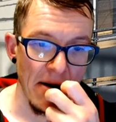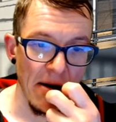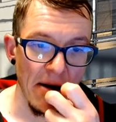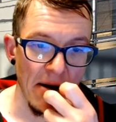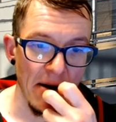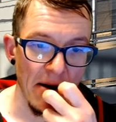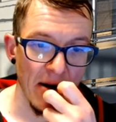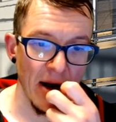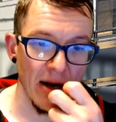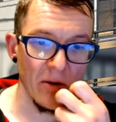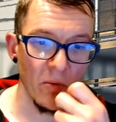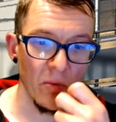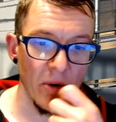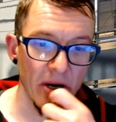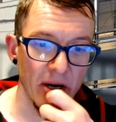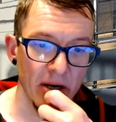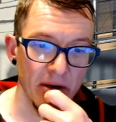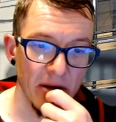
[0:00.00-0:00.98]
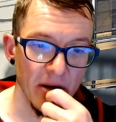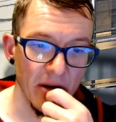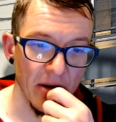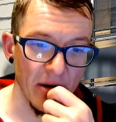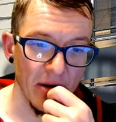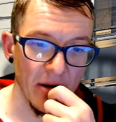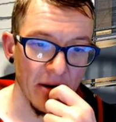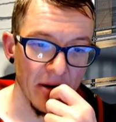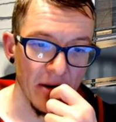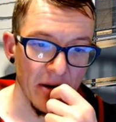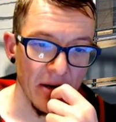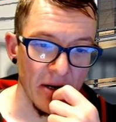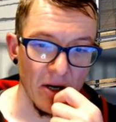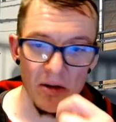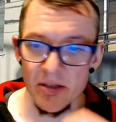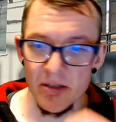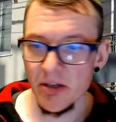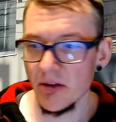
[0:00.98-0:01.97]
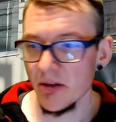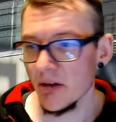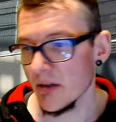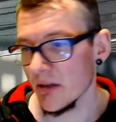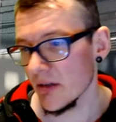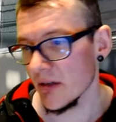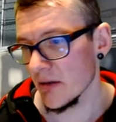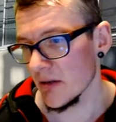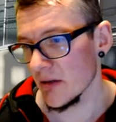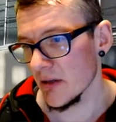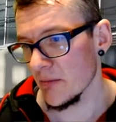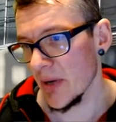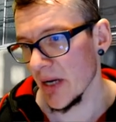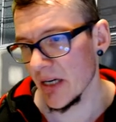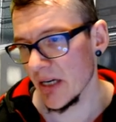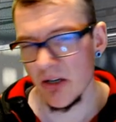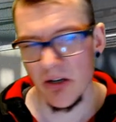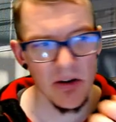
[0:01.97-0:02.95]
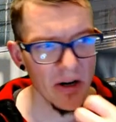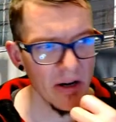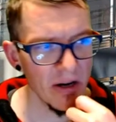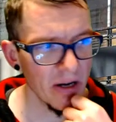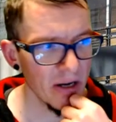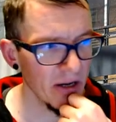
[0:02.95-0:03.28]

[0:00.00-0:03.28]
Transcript: of weird. Also, the picture I